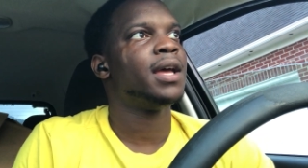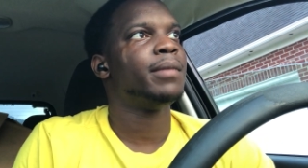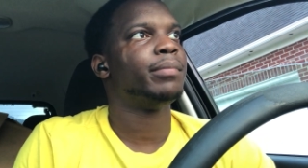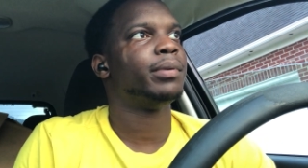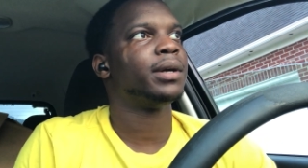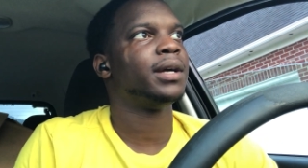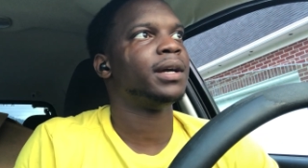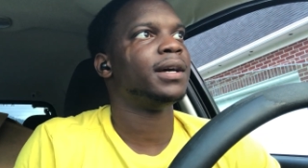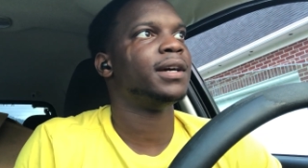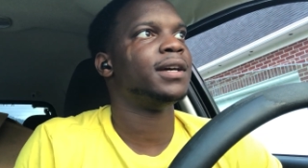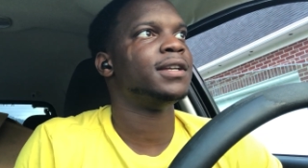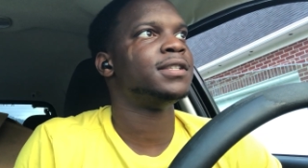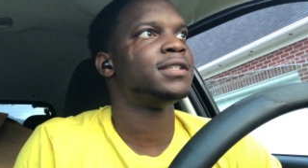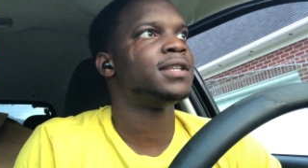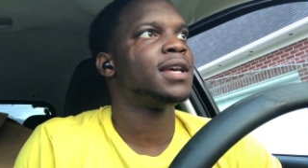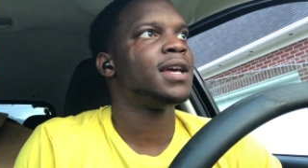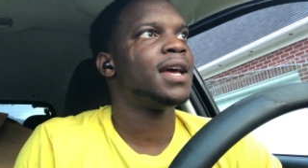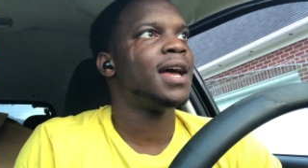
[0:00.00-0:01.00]

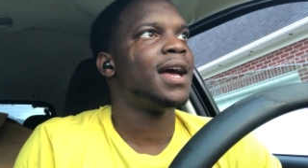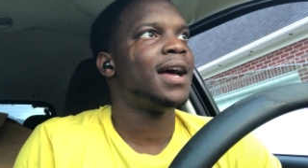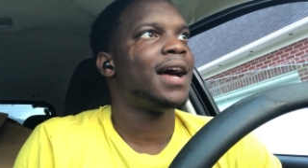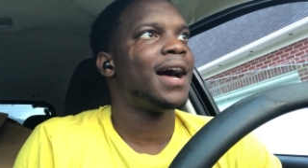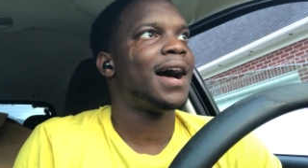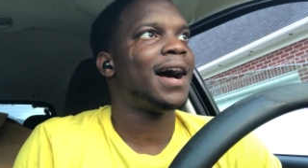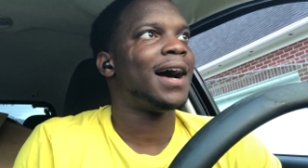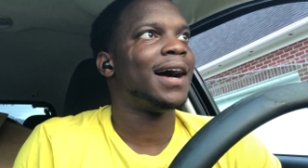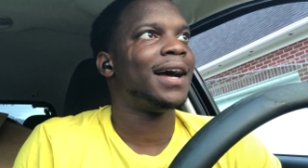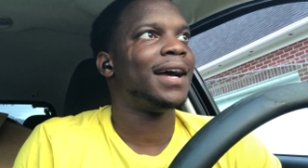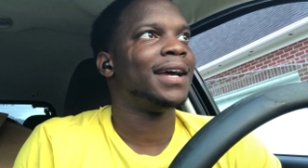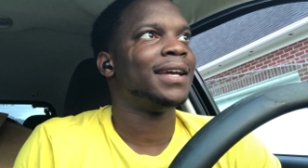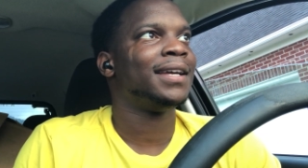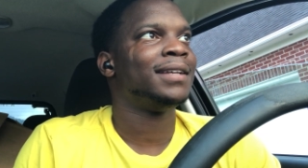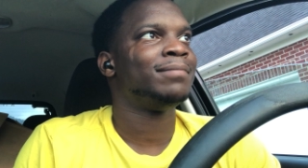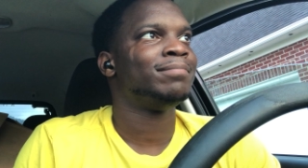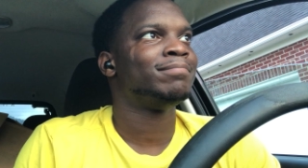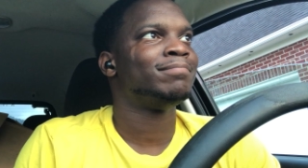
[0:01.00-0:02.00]
because I
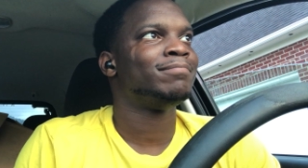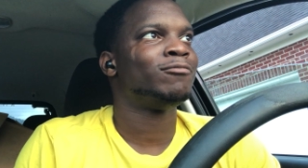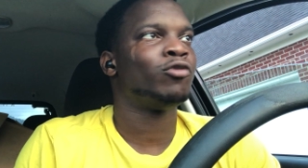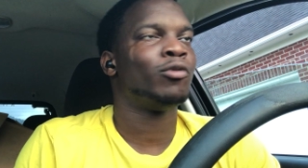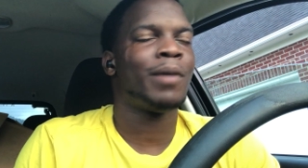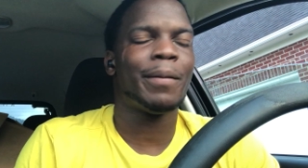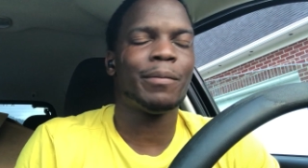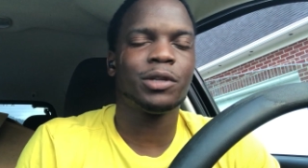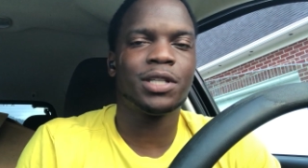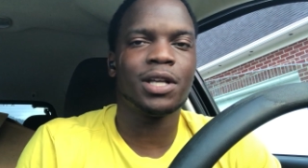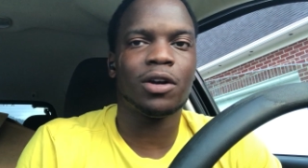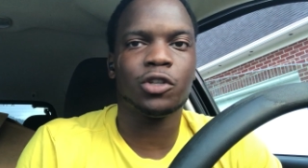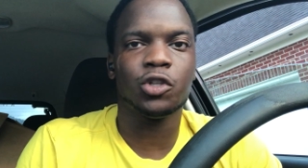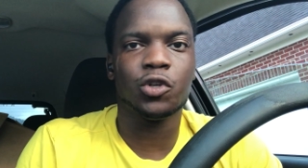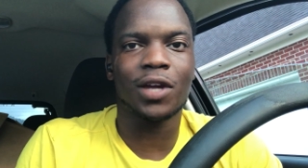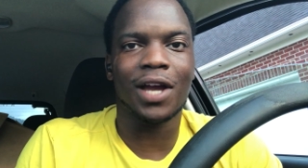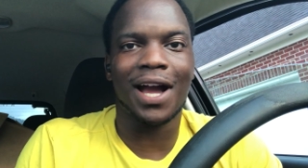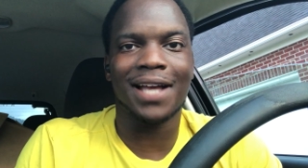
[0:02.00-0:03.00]
remember
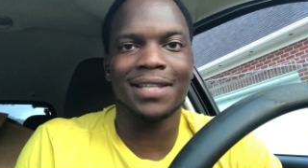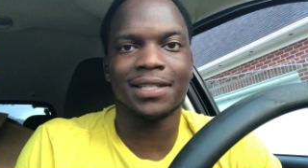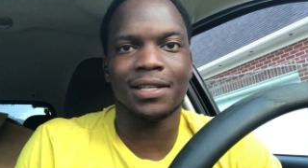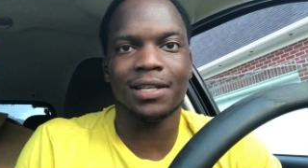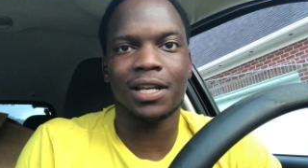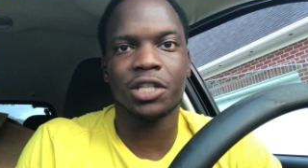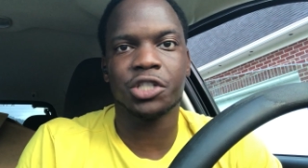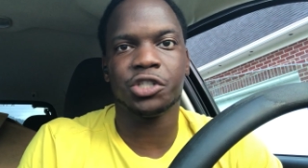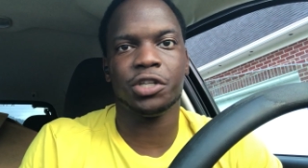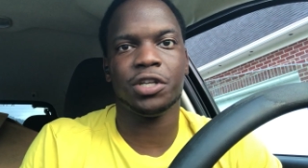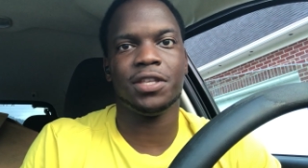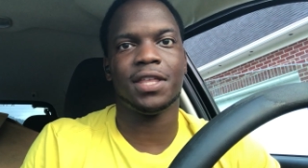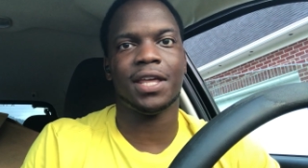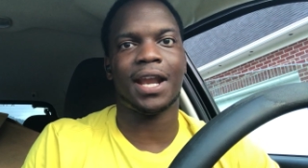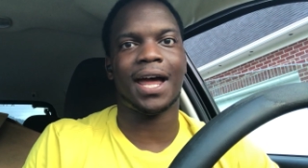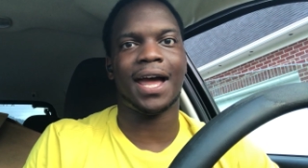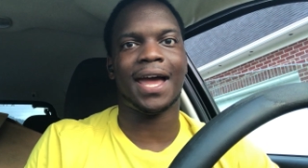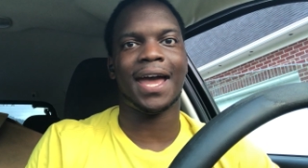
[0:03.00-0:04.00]
telling you guys initially
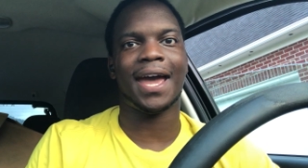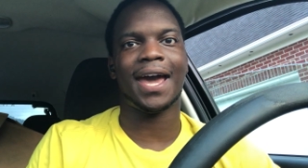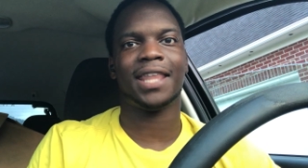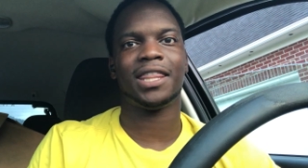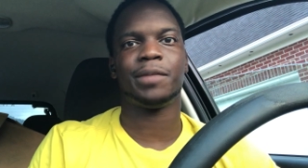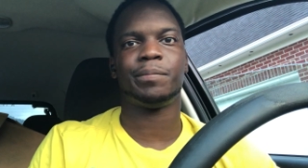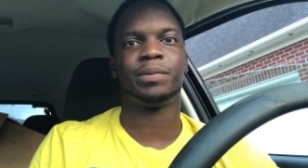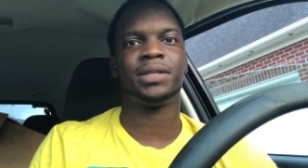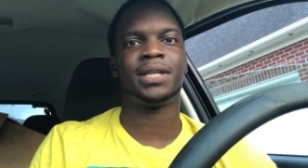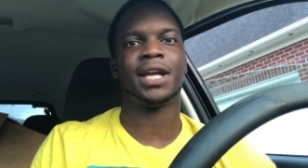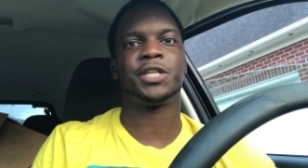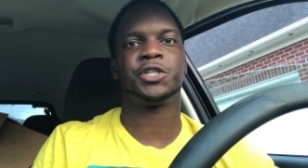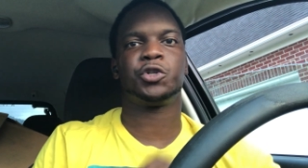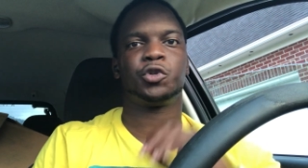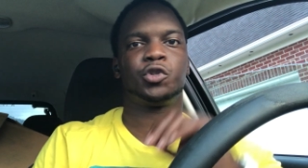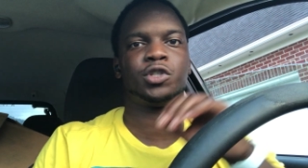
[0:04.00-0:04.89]
that I had the potential